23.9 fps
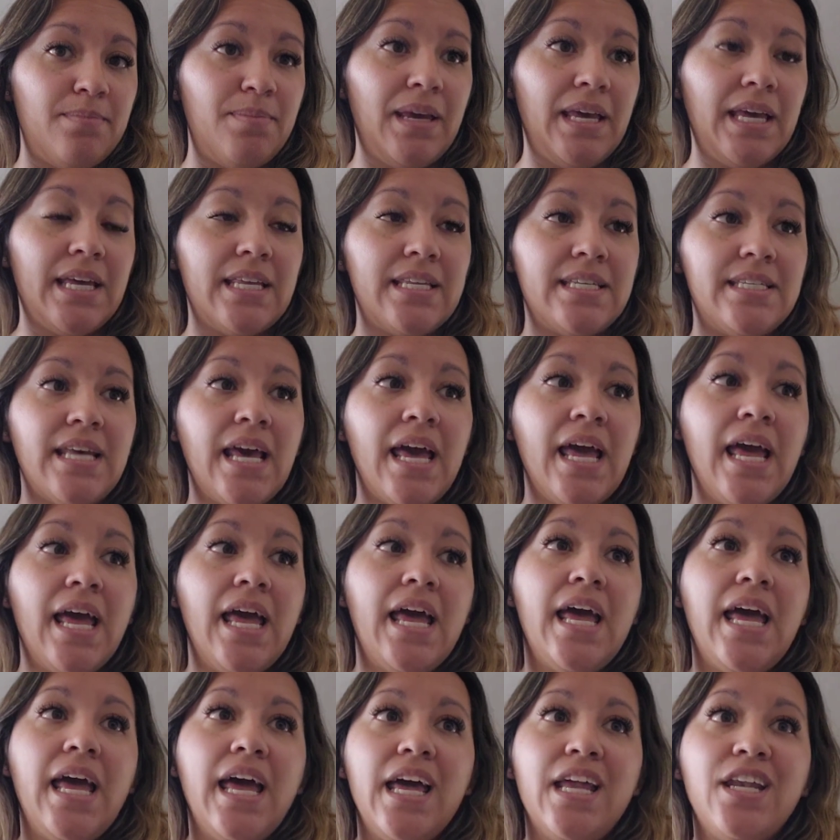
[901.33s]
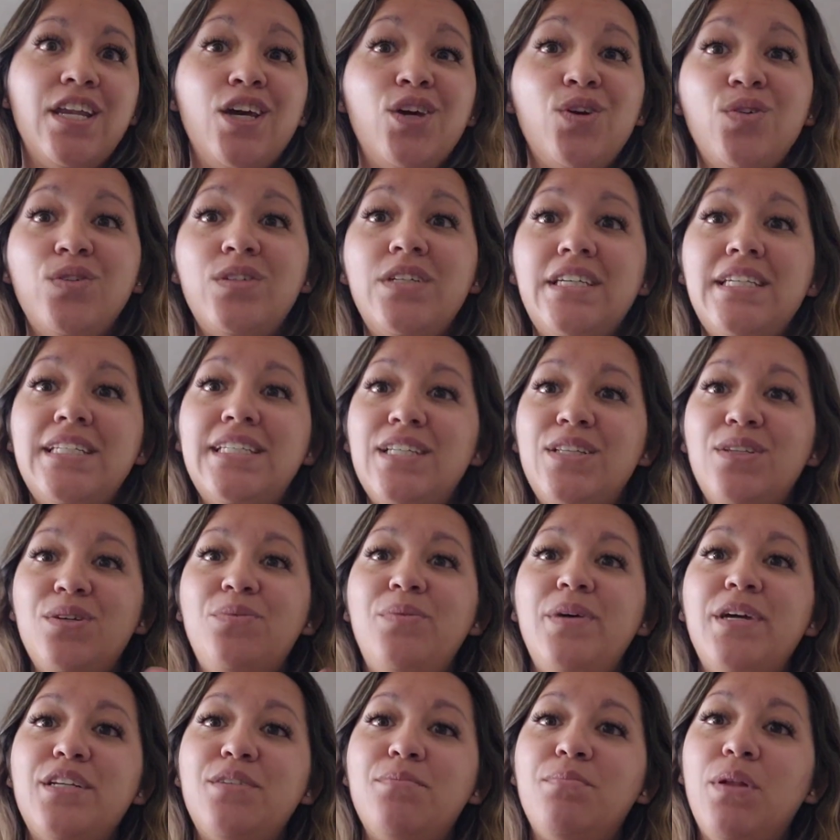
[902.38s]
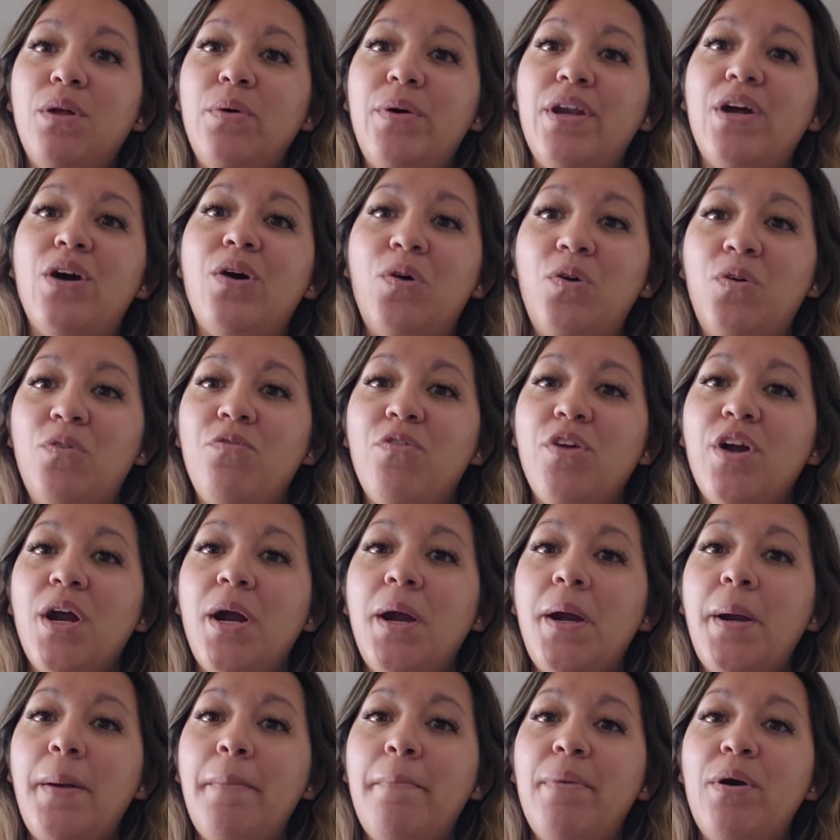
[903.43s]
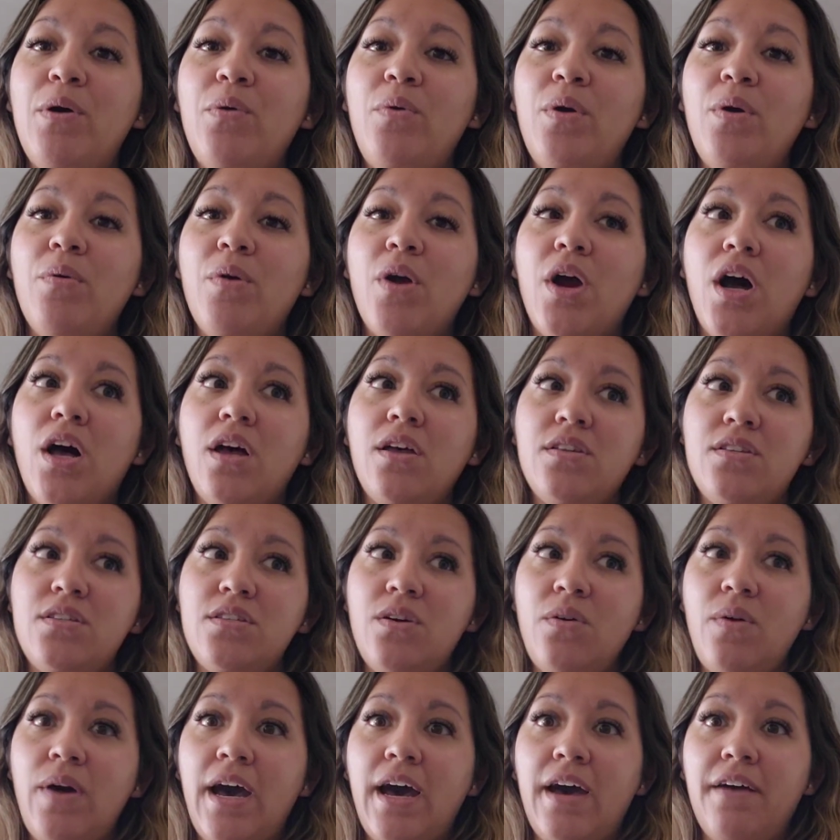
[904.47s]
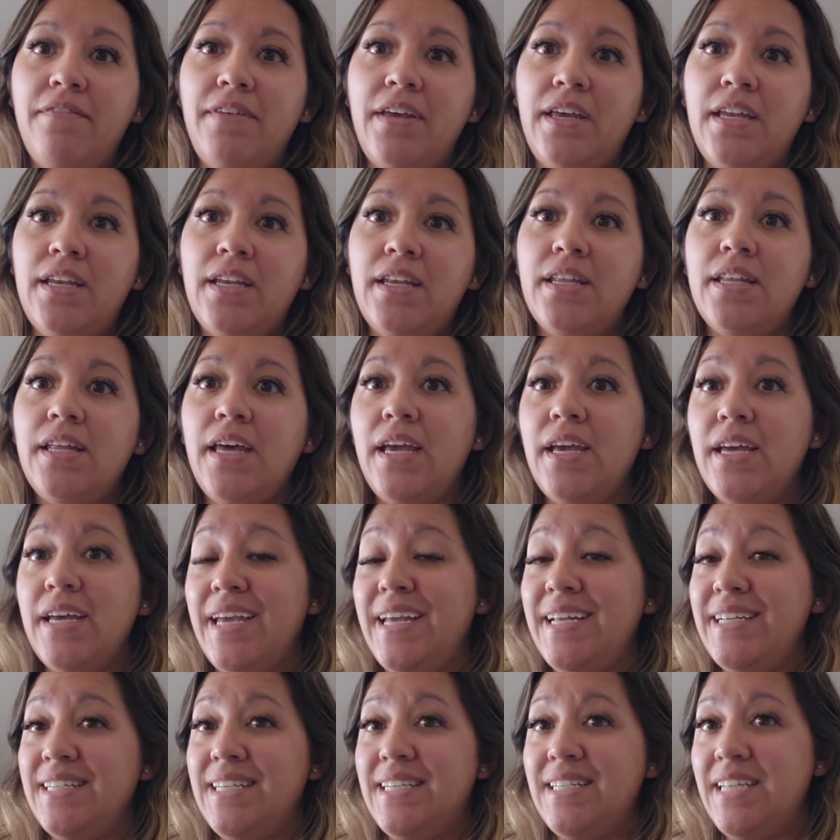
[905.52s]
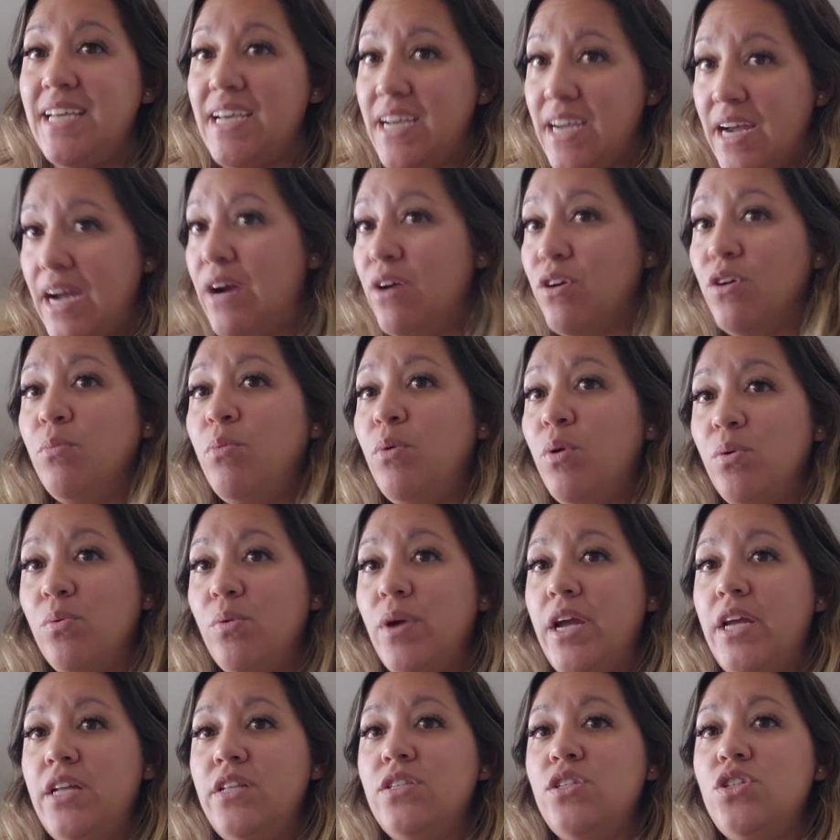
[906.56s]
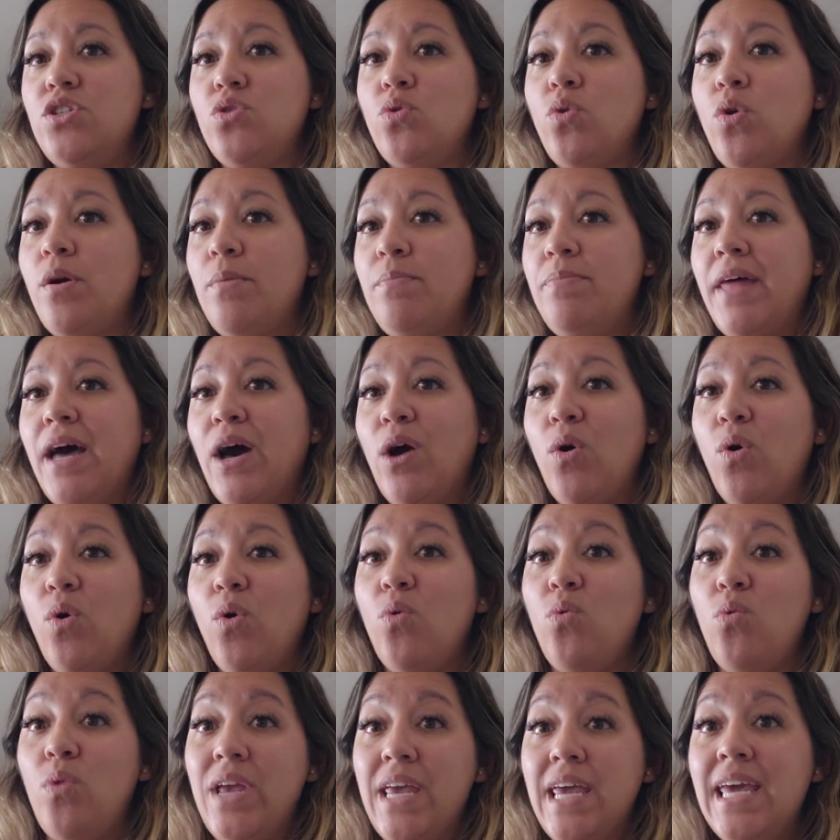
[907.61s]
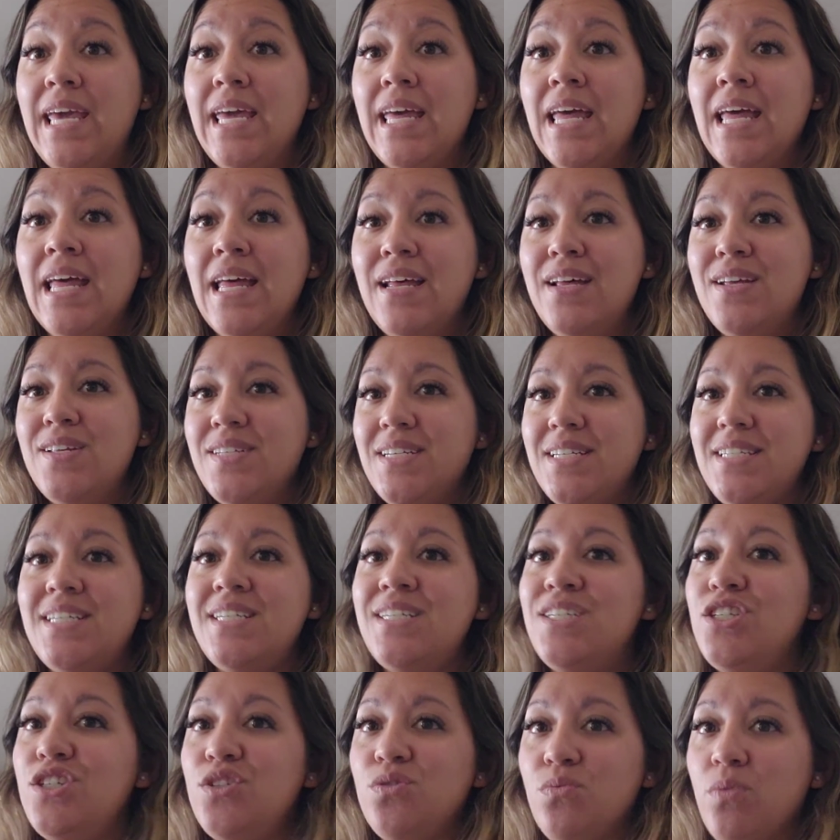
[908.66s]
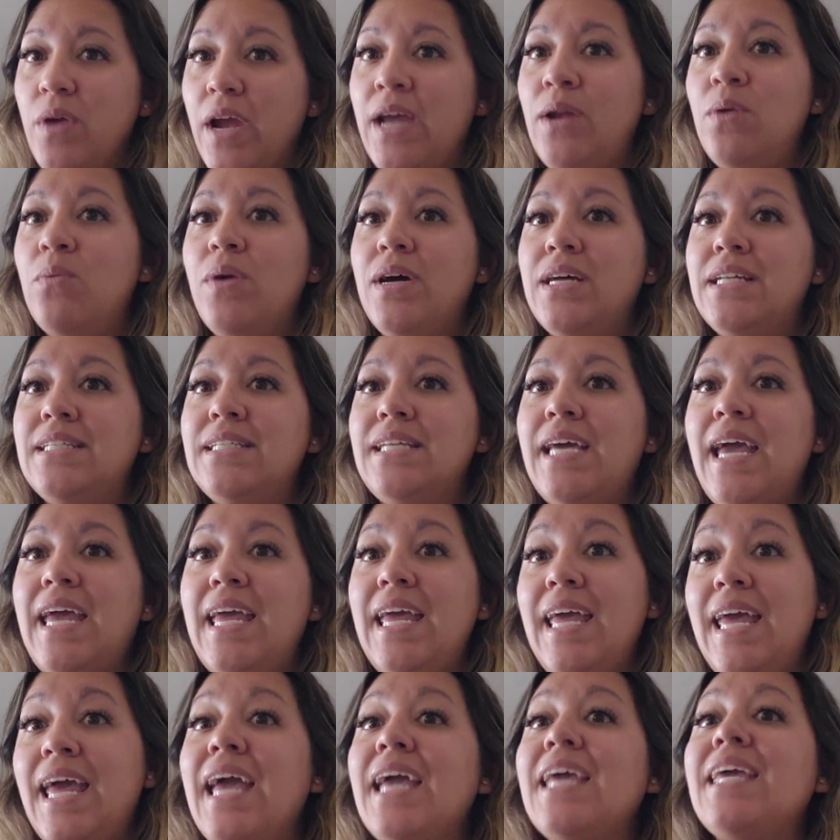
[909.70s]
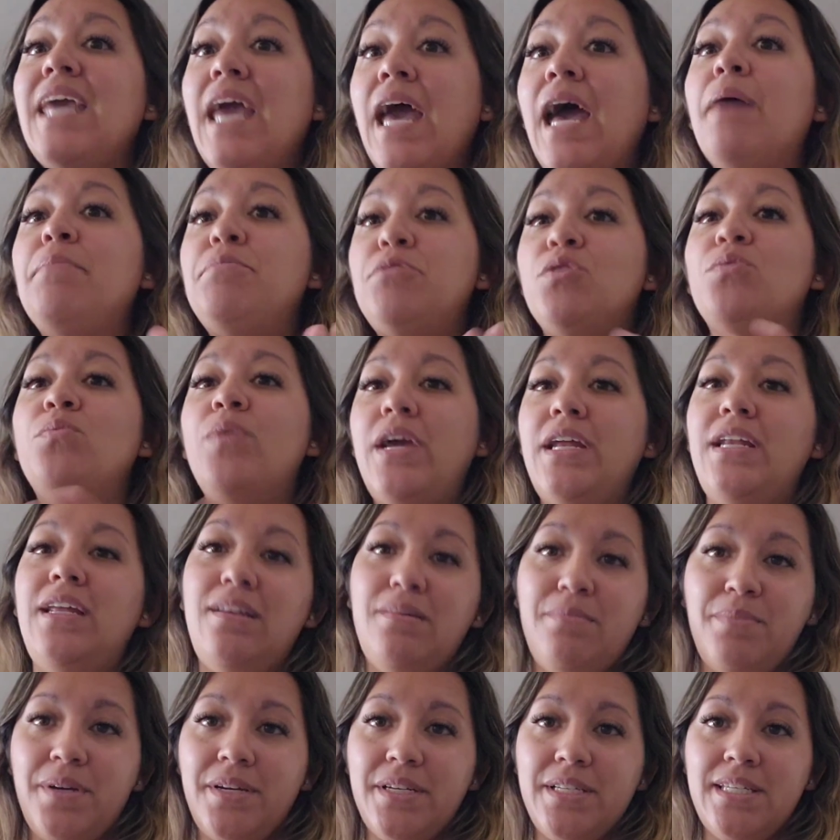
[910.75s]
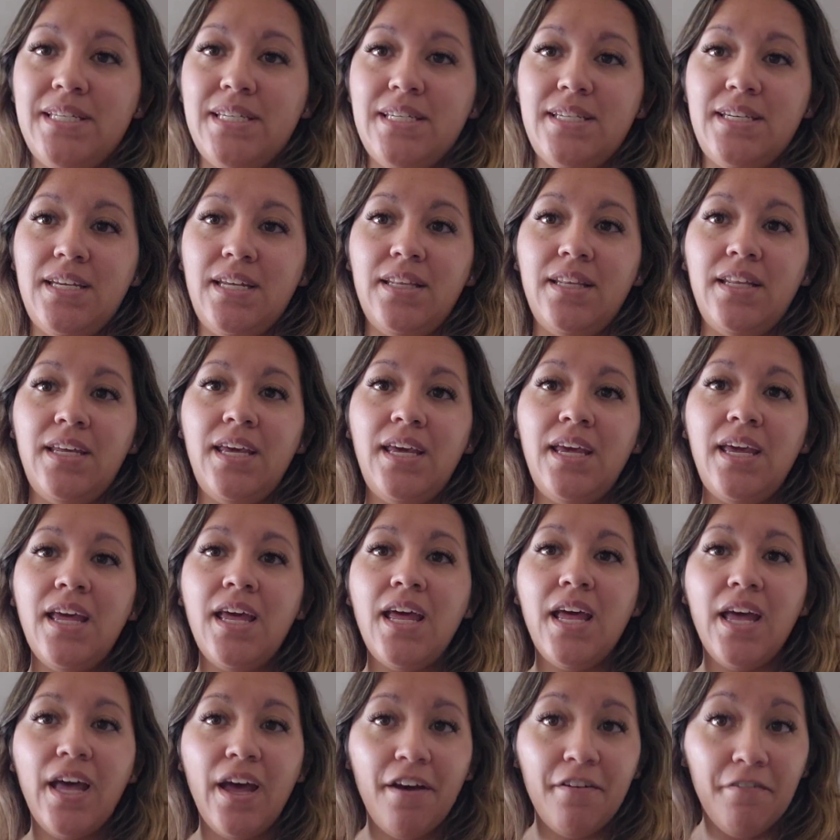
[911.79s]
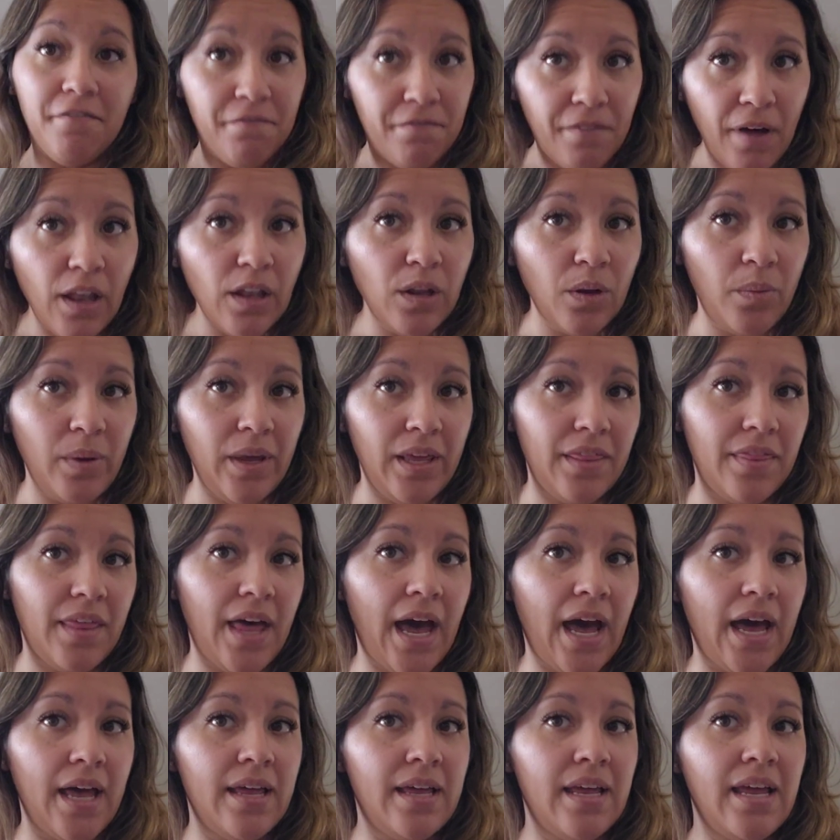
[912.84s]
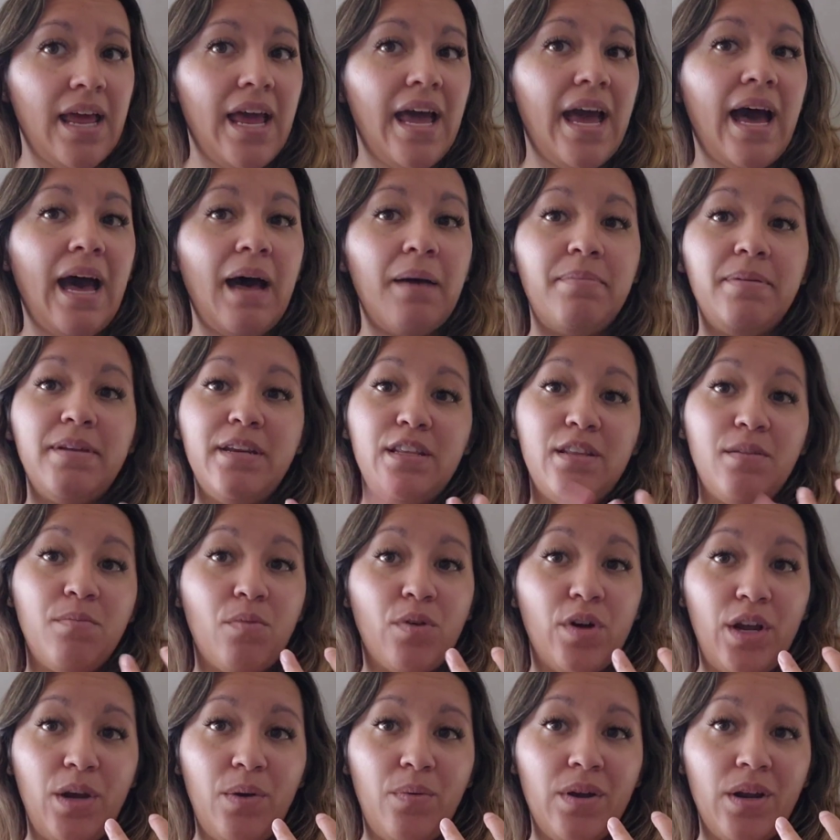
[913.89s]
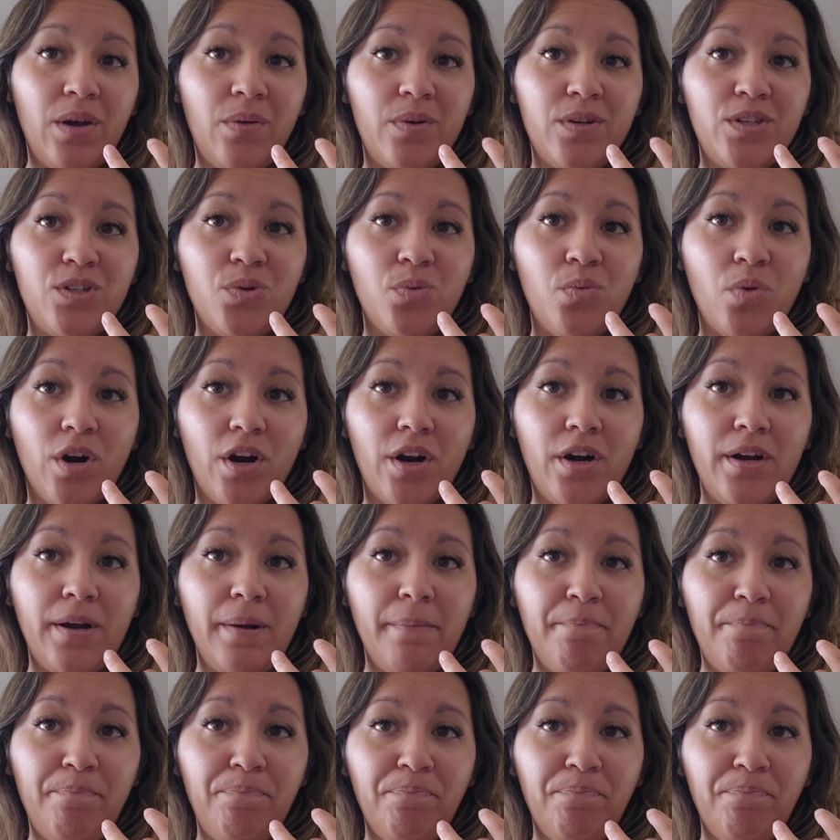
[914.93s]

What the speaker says: because not only did the wind blow it over, but we were also having like a terrible rainstorm that whole week. So it didn't just rain one day, it kept raining persistently following that. Happened in the morning when I went to work.